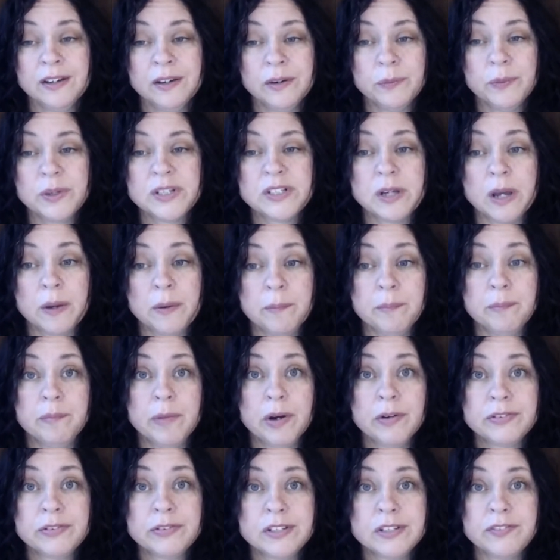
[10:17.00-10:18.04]
which
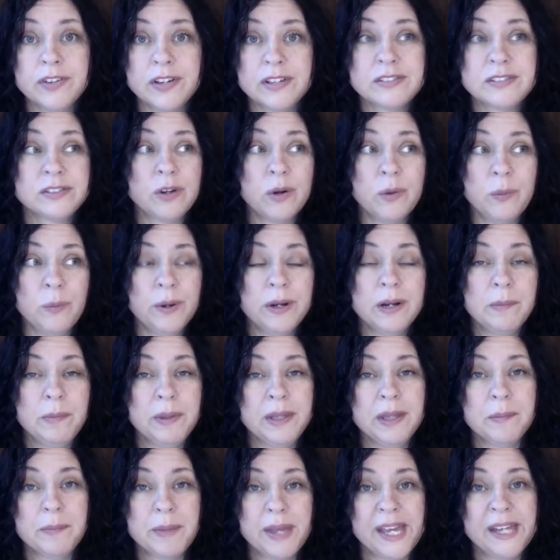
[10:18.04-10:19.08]
most of us don't want to
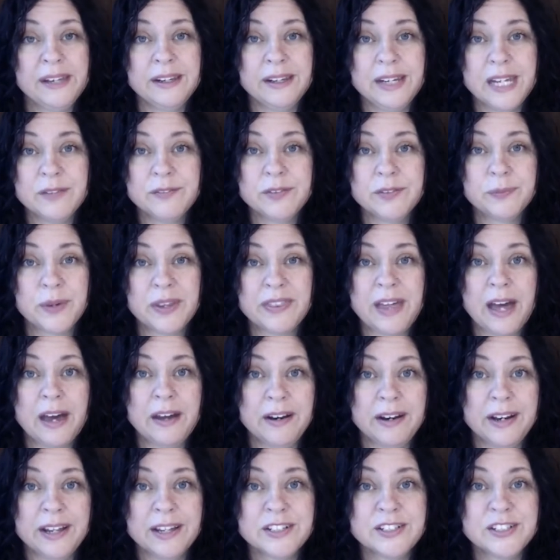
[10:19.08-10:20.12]
be abandoned even
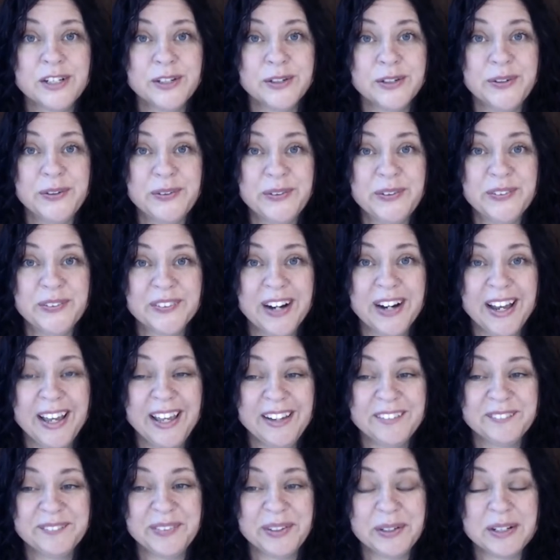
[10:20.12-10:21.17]
without an issue,
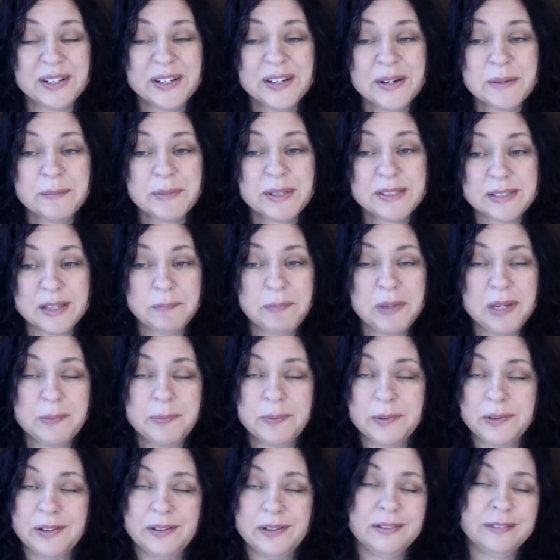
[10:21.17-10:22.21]
right? But some
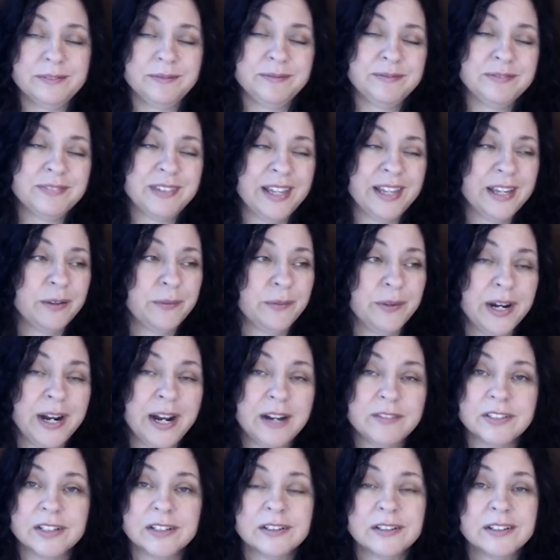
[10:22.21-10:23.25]
people are like,
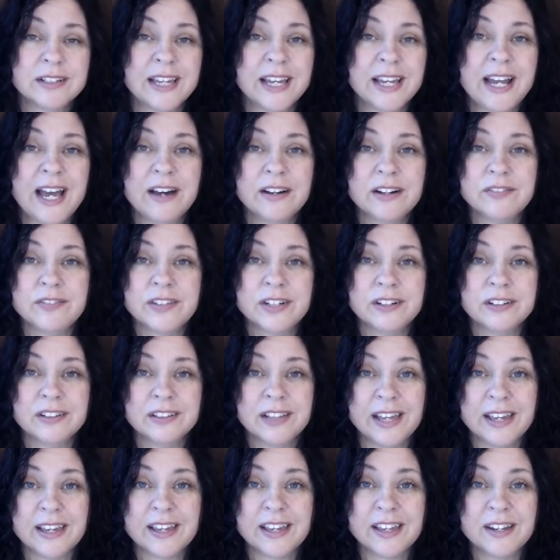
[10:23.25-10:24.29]
whatever, get out if you don't
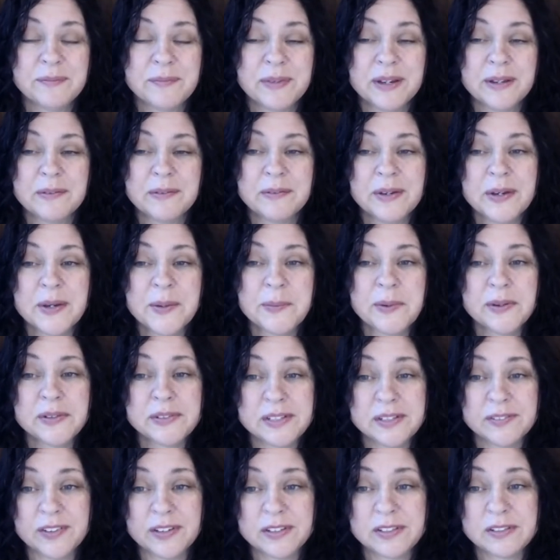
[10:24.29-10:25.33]
like it. But
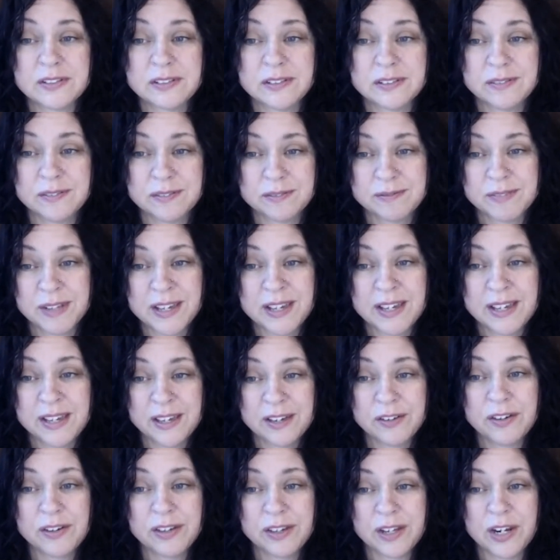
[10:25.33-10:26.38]
most of us,
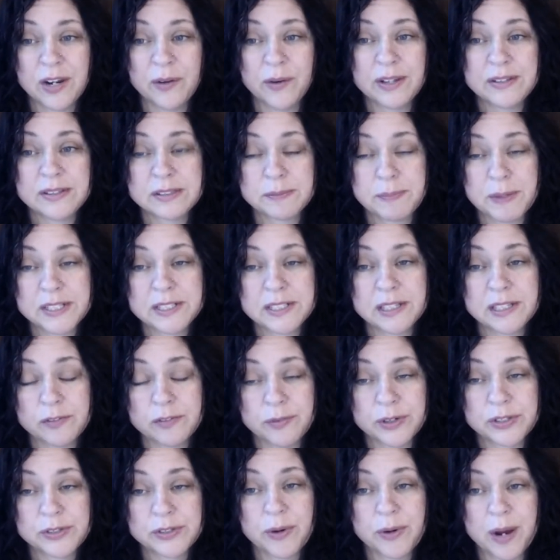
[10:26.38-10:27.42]
you know, especially
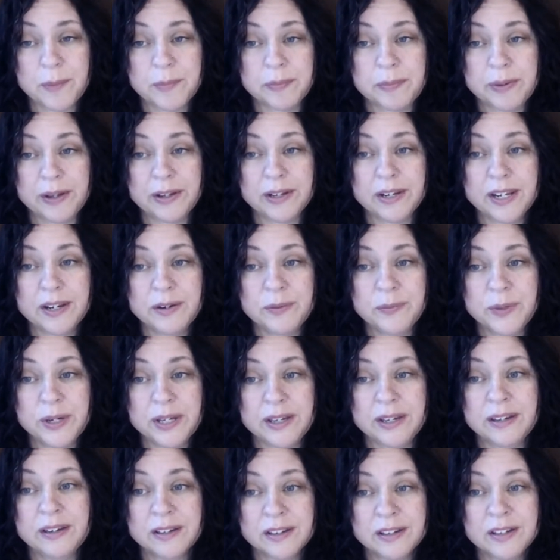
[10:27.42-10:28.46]
if we're trauma bounded,
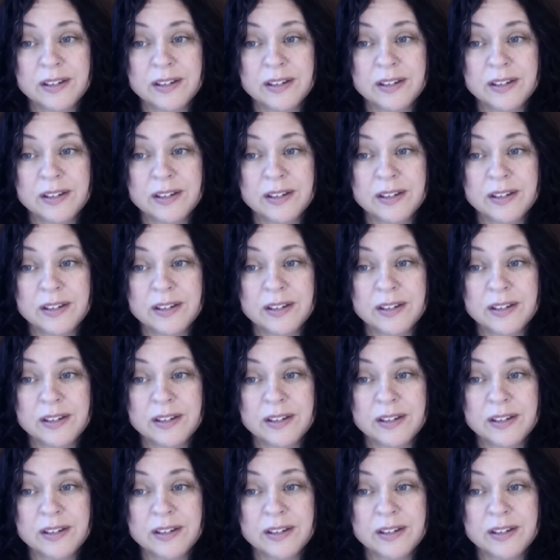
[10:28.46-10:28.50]
the